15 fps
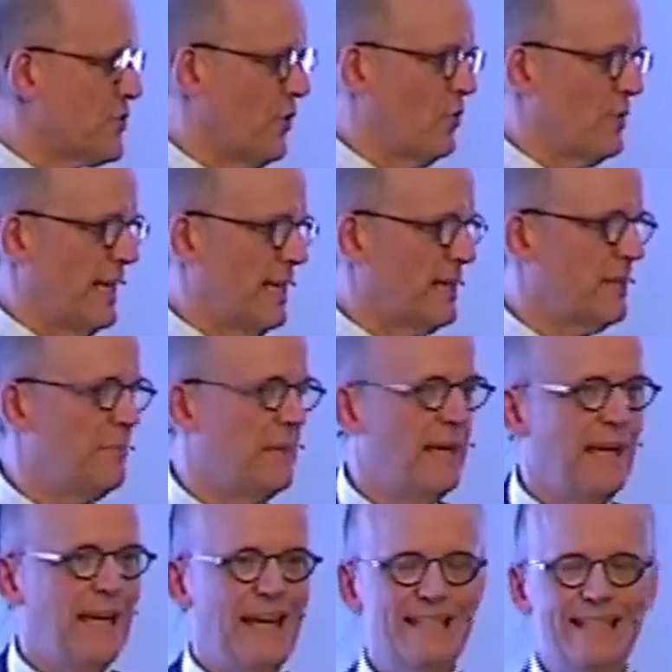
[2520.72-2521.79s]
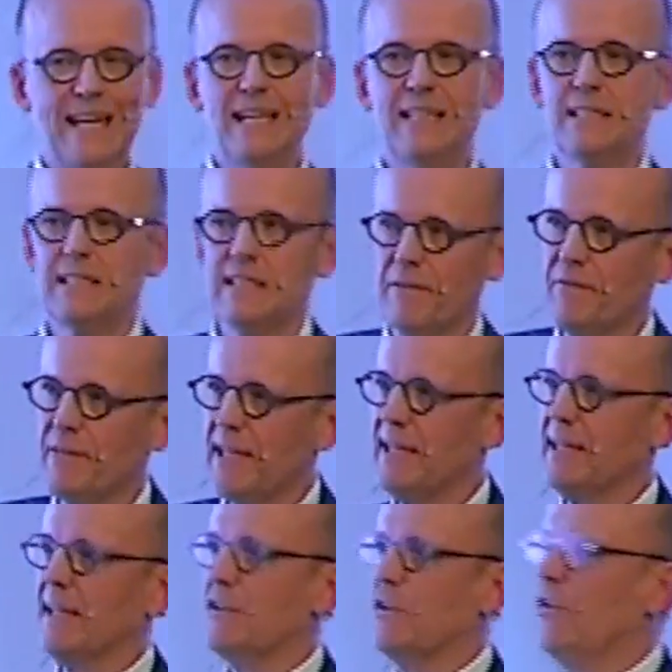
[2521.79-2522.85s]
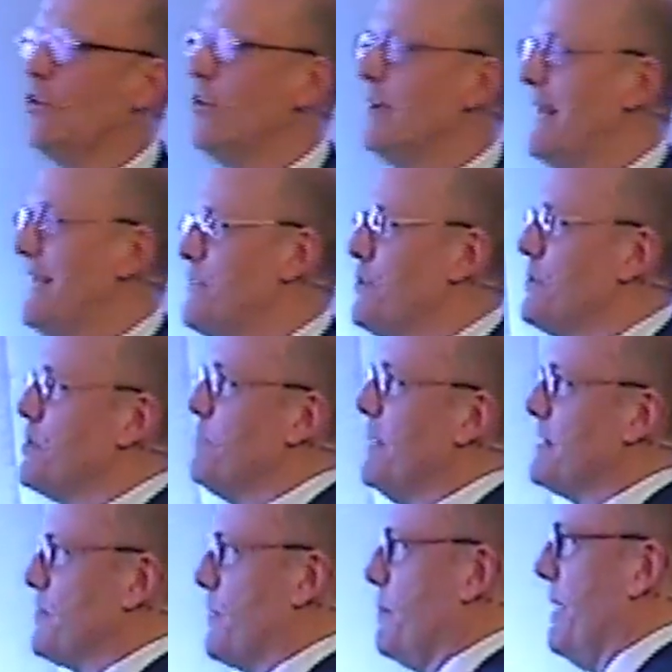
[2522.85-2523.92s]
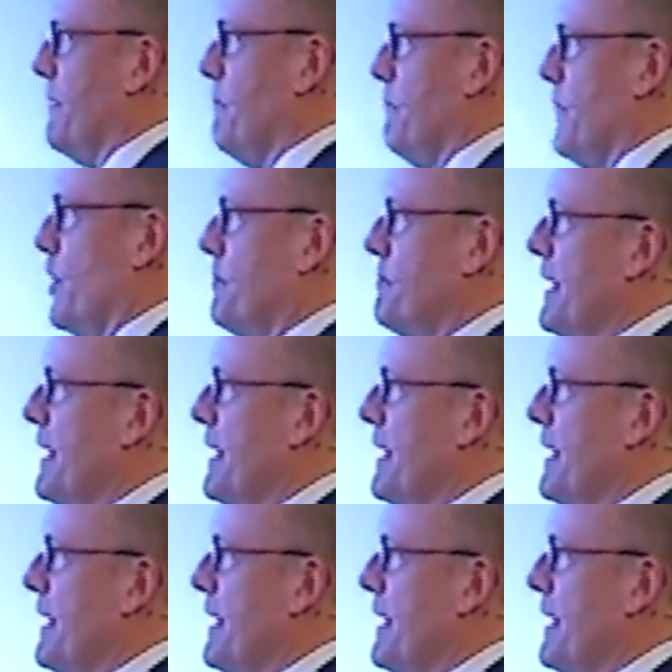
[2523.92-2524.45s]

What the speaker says: show that. And that is something that all nations must remember.